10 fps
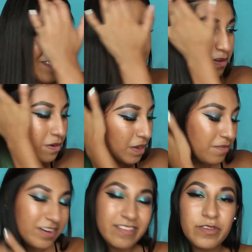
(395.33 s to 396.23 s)
So I
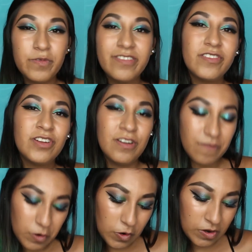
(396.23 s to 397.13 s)
went into Windsor,
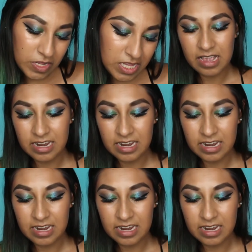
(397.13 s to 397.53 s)
of course.